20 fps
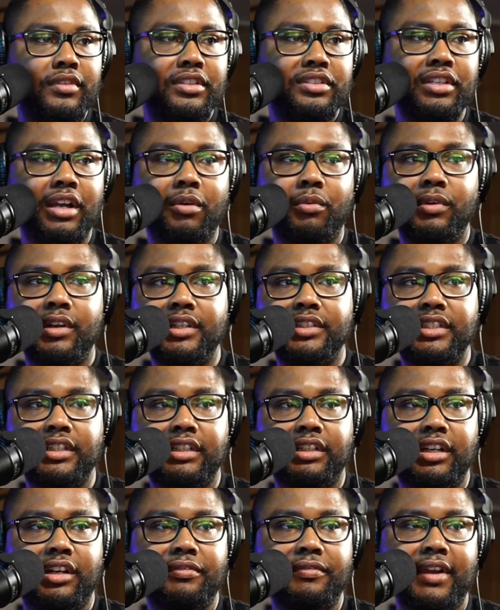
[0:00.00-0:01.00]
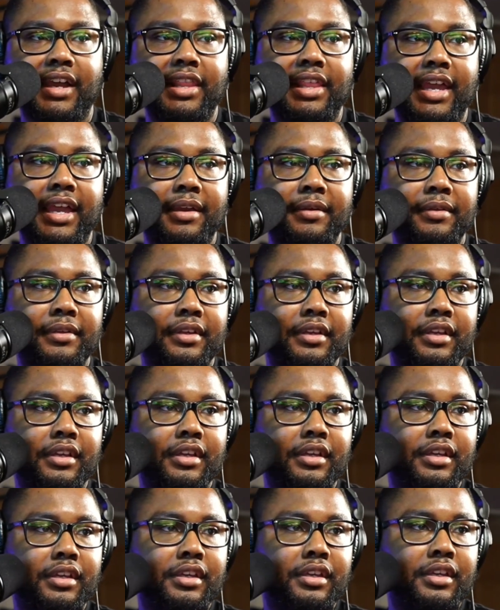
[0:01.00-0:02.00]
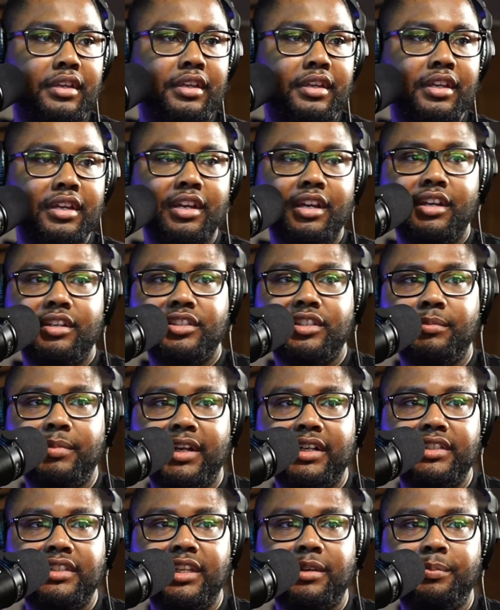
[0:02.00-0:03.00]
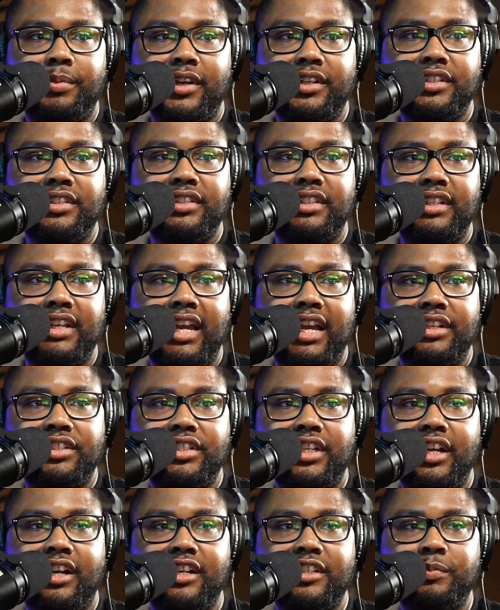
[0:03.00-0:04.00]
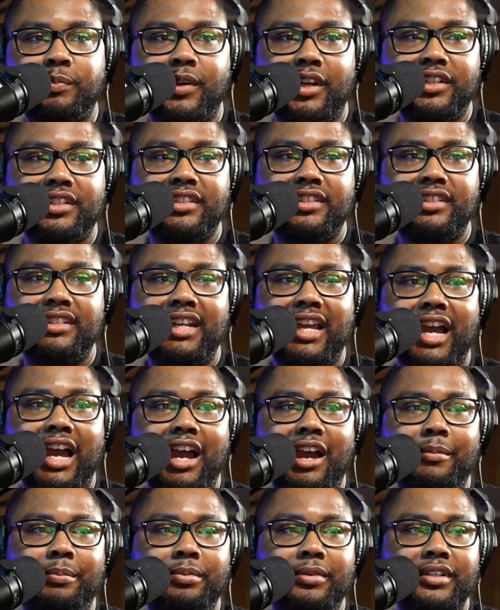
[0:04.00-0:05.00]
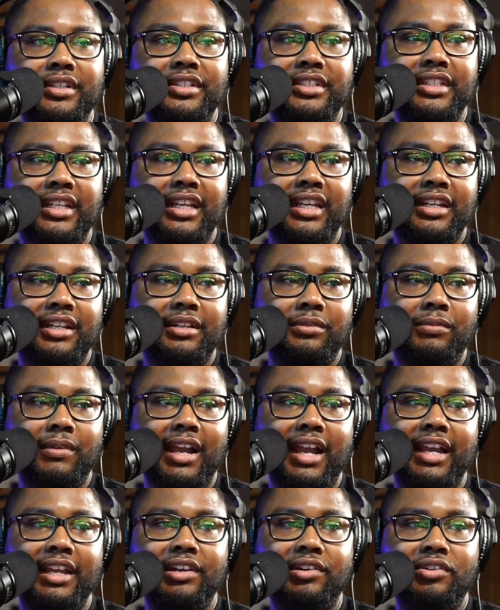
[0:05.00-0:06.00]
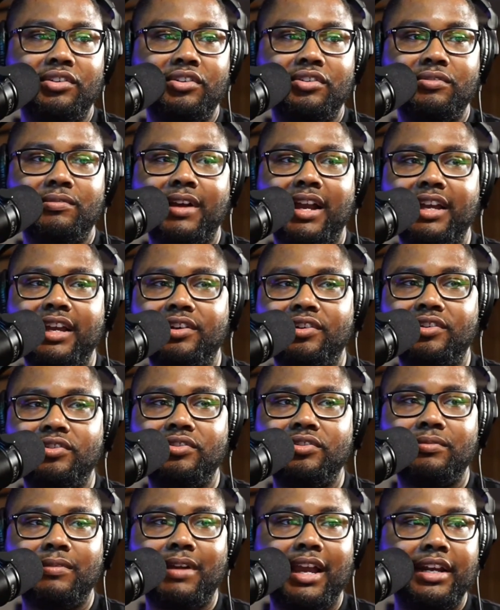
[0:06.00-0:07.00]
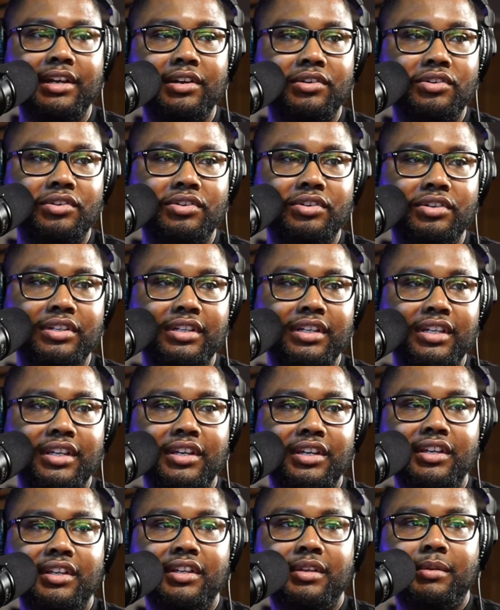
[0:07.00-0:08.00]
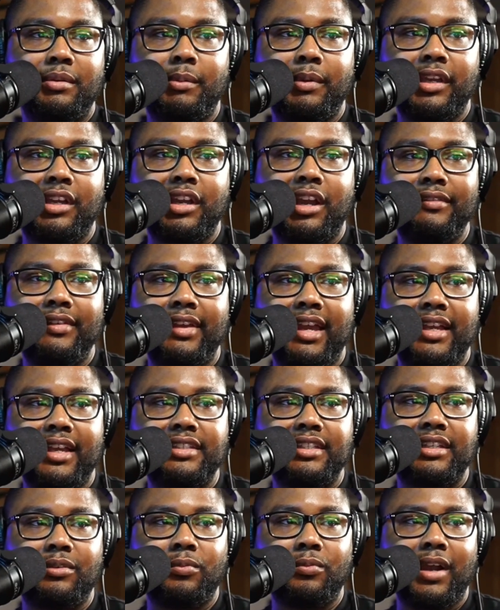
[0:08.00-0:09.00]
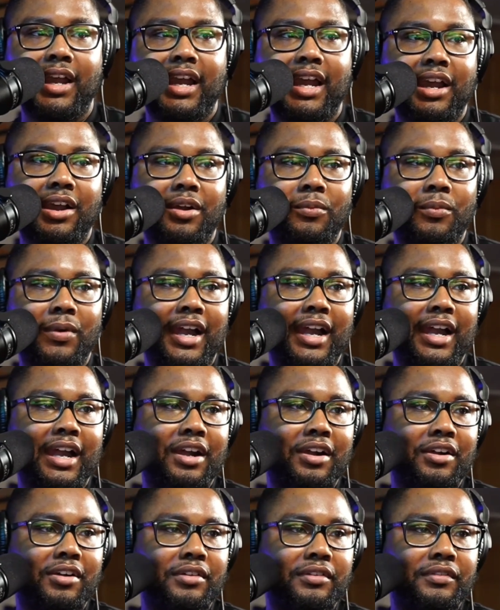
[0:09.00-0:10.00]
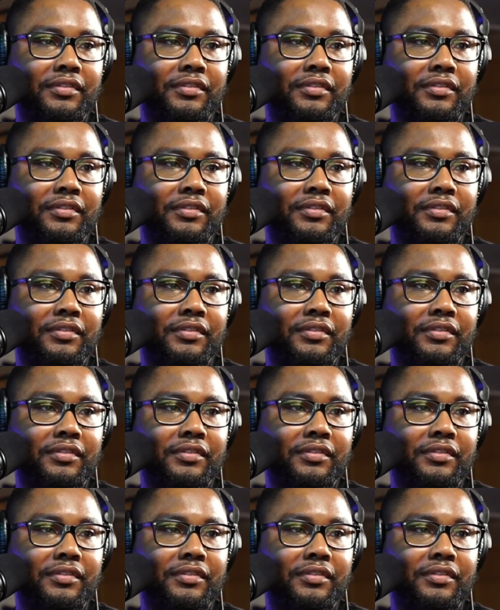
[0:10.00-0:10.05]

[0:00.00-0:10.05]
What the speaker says: So I wanted to clarify that. Somebody said purchasing now. Jared's purchasing now. I appreciate it. Right on, right on, right on. I mean, Kevin has said, wow, wow.